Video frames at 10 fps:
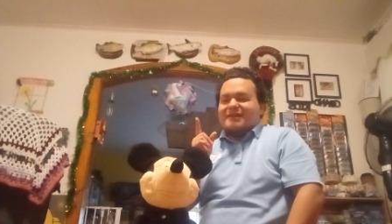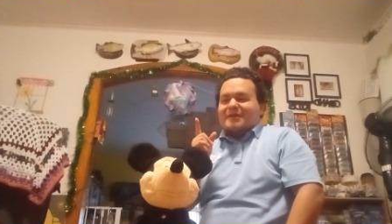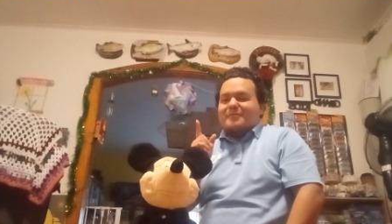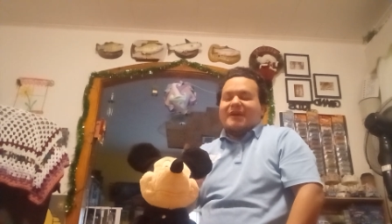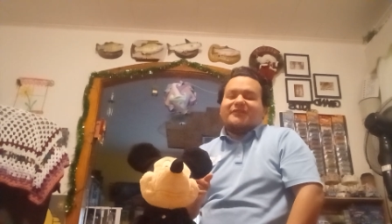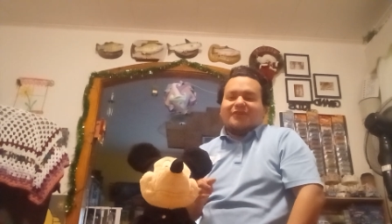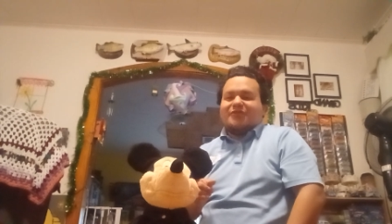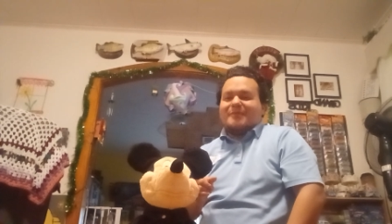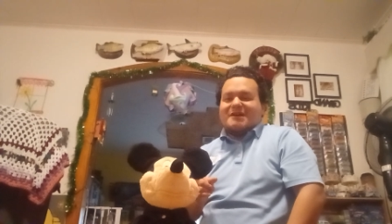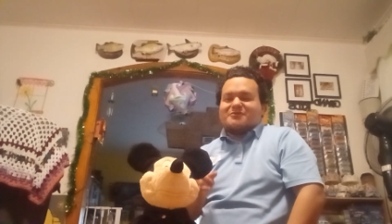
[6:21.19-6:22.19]
Mexico
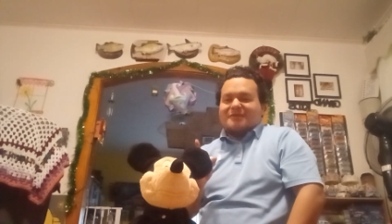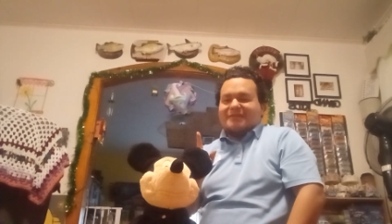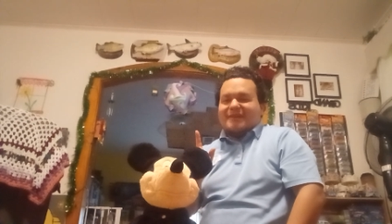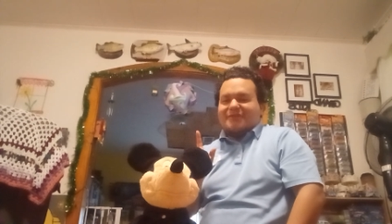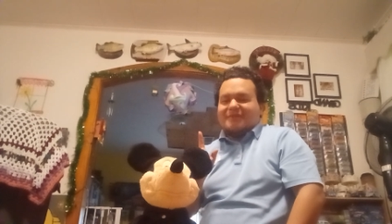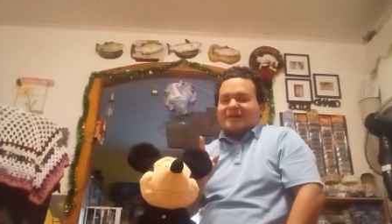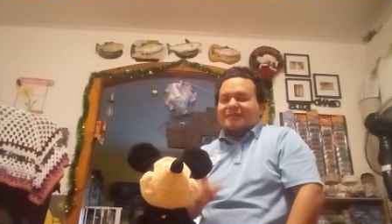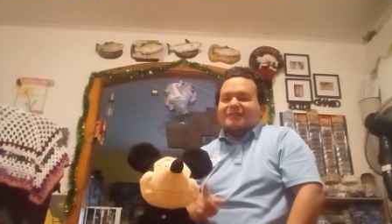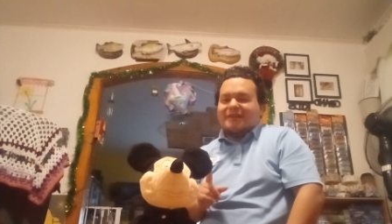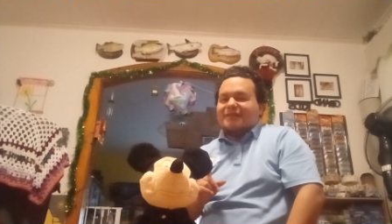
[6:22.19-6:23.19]
Spanish one sounds a
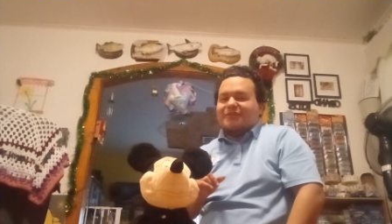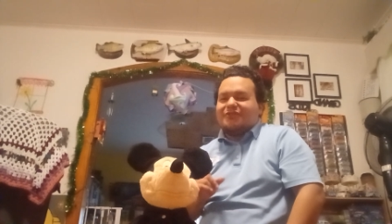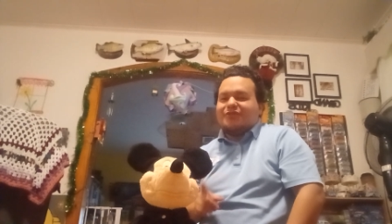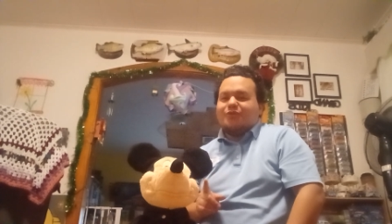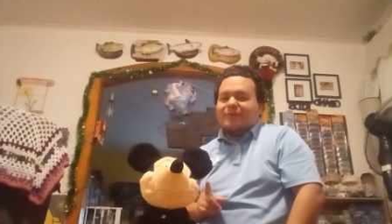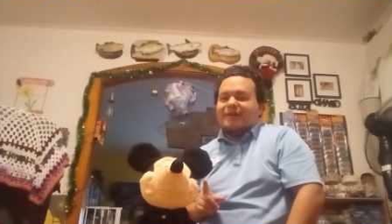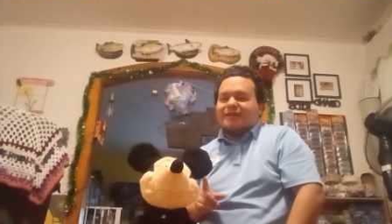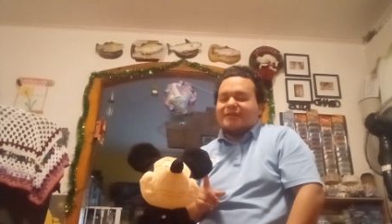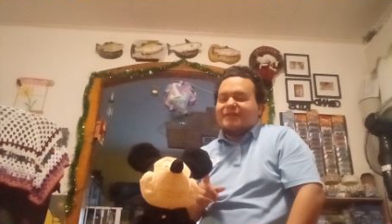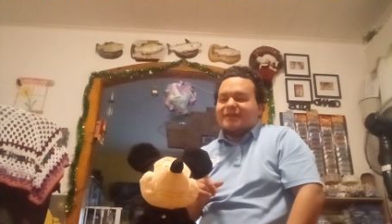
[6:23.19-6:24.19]
little too
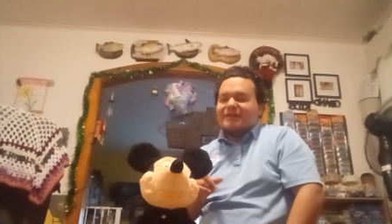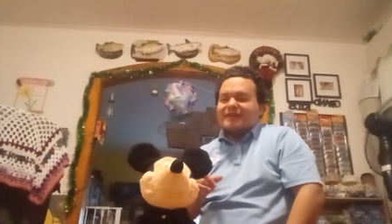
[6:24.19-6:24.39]
weird